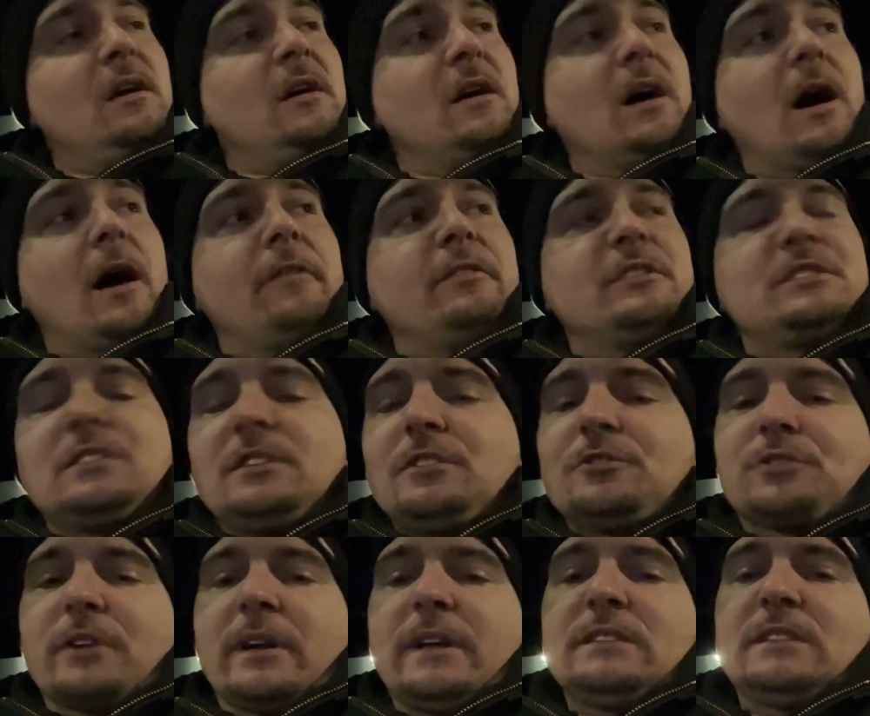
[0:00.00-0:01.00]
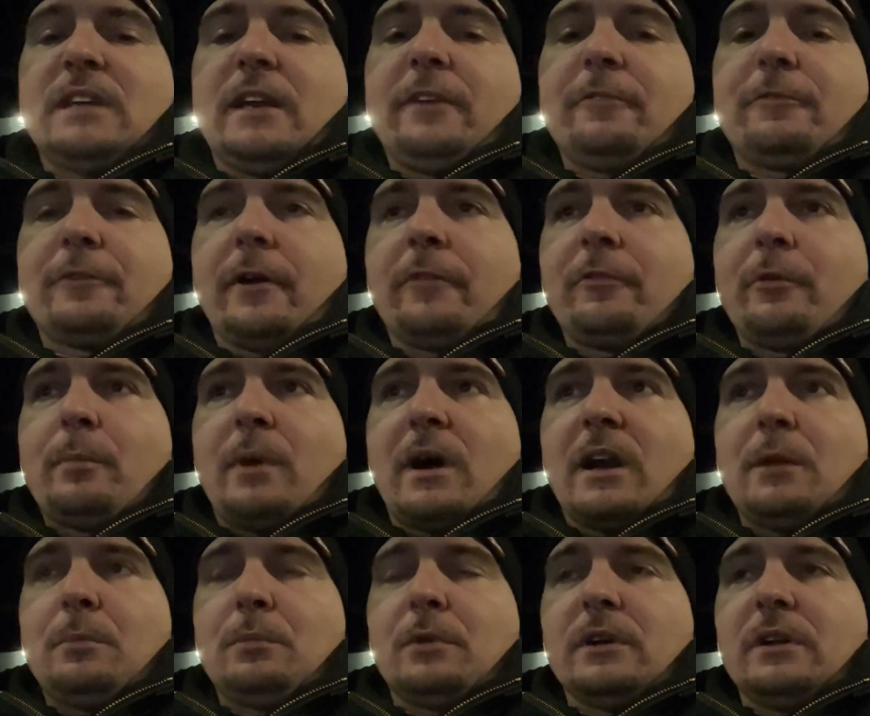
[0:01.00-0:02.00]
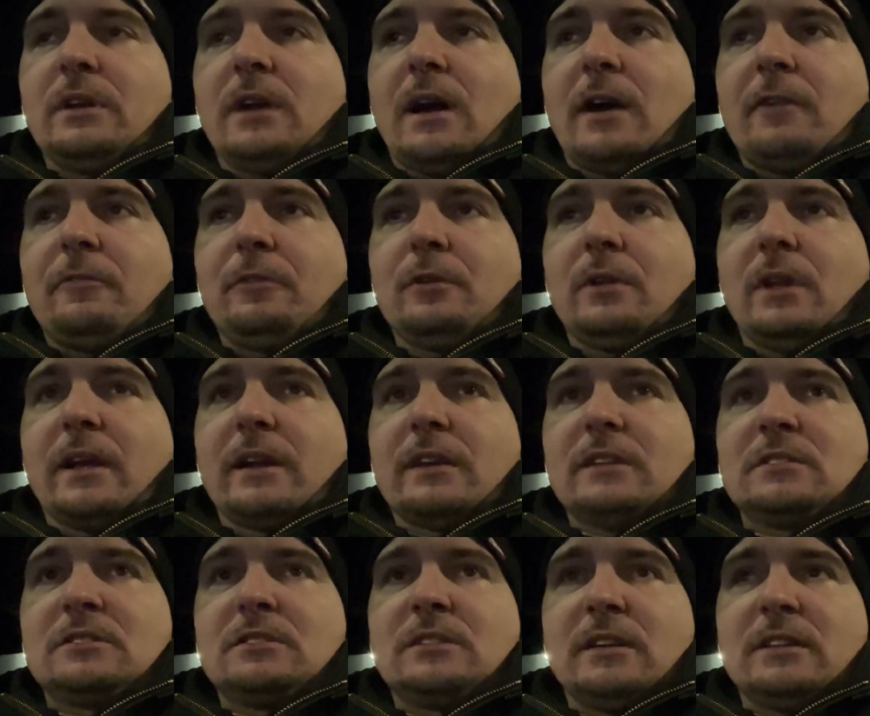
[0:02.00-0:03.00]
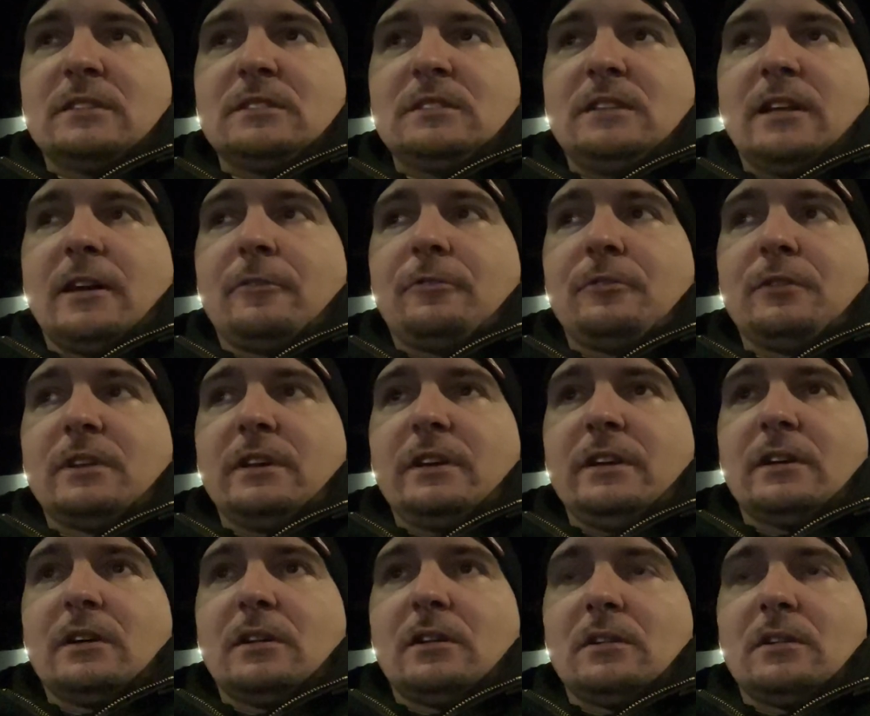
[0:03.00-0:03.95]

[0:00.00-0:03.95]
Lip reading: obviously the trades ain't for everybody, but I feel like it's definitely